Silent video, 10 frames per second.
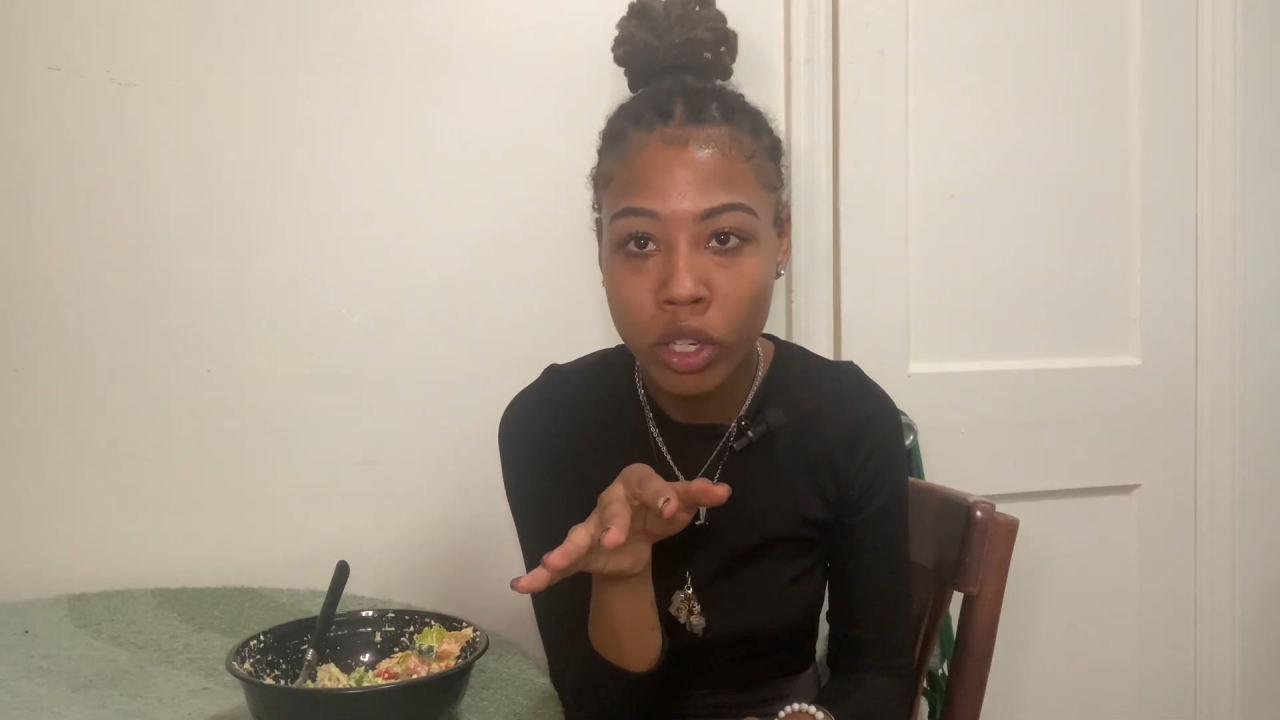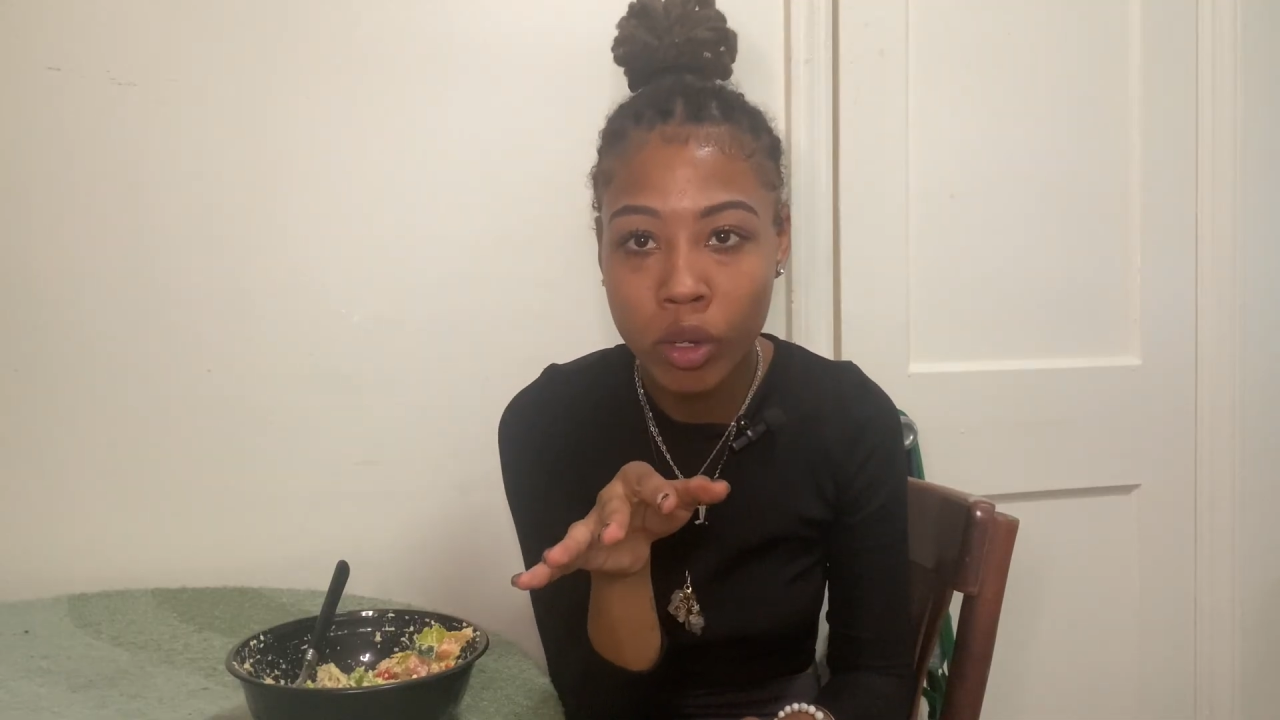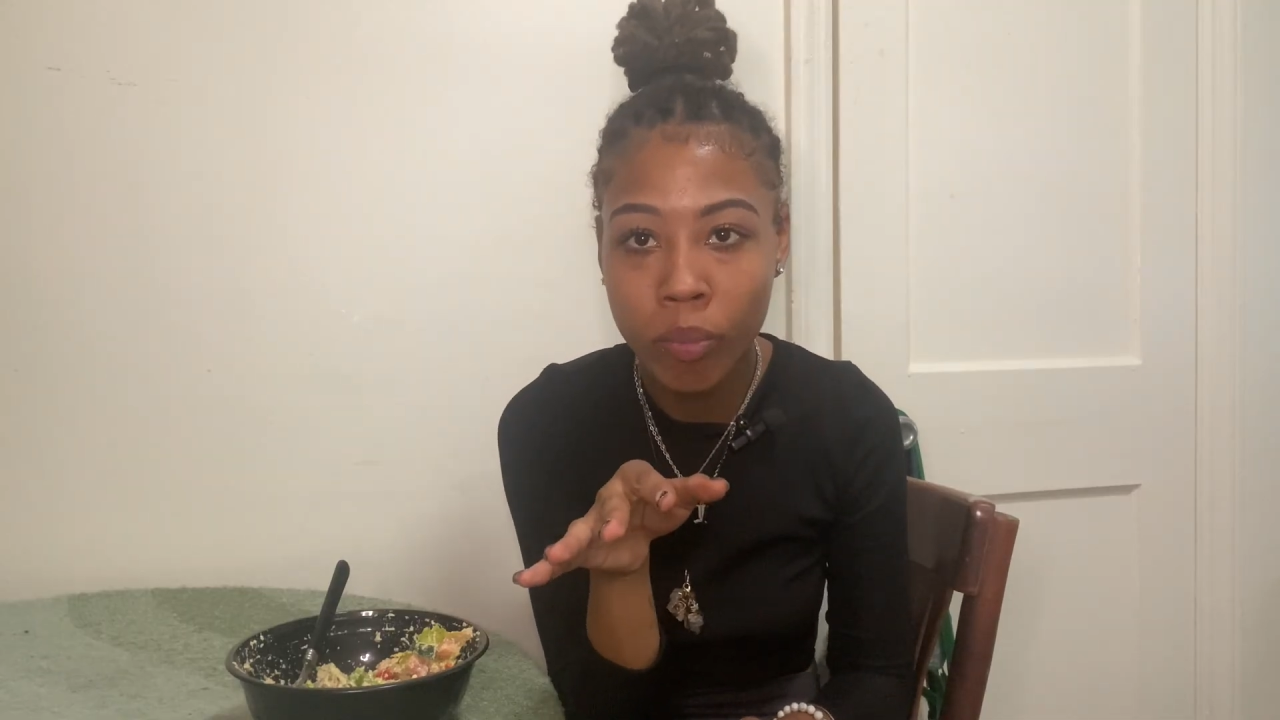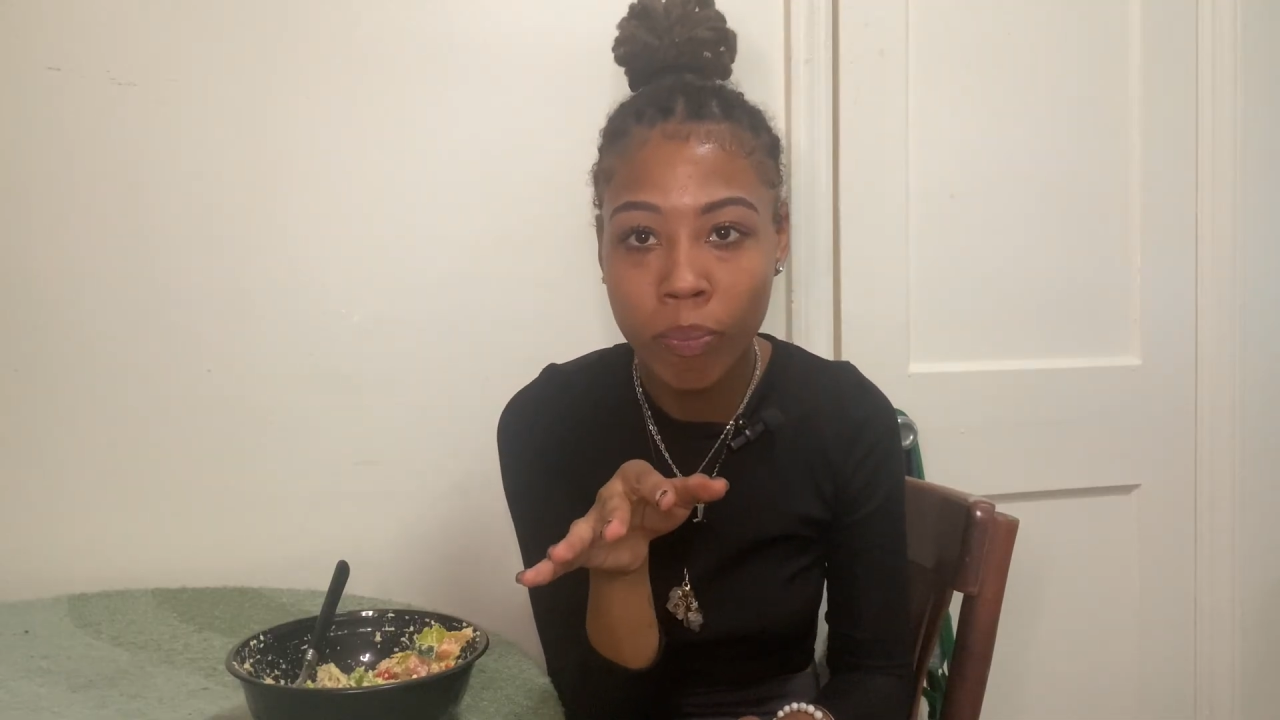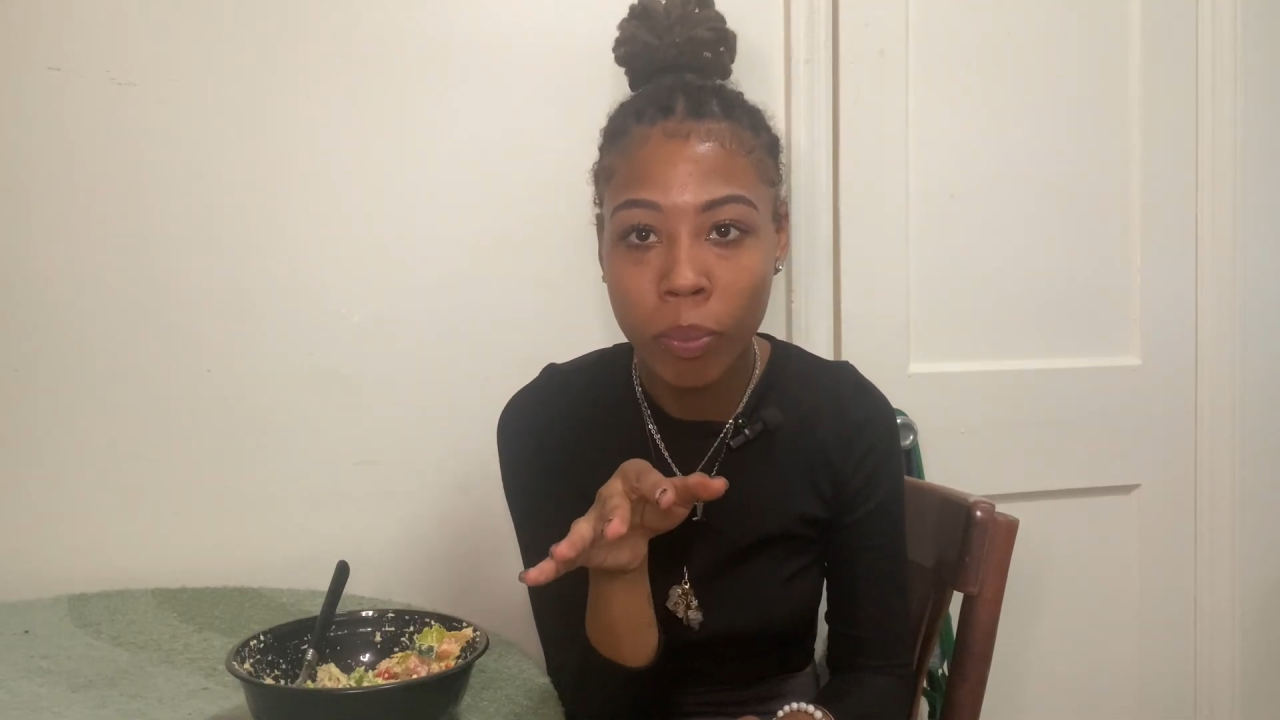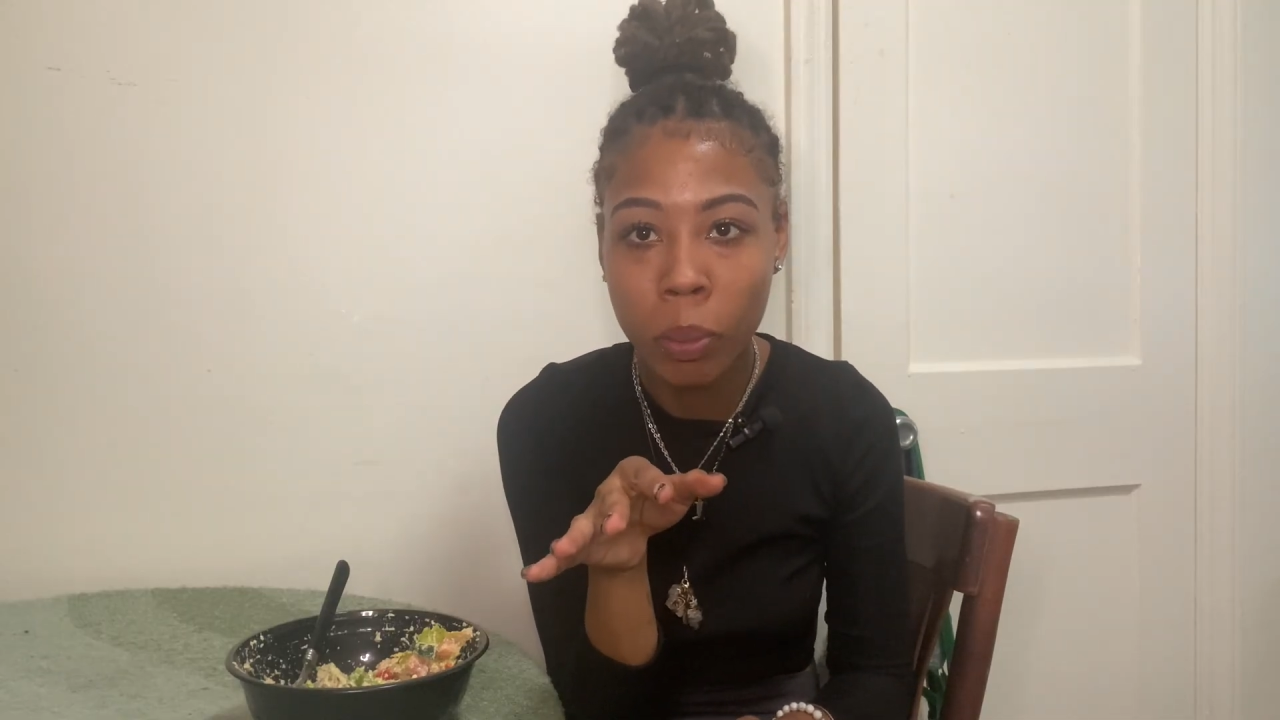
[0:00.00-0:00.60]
you,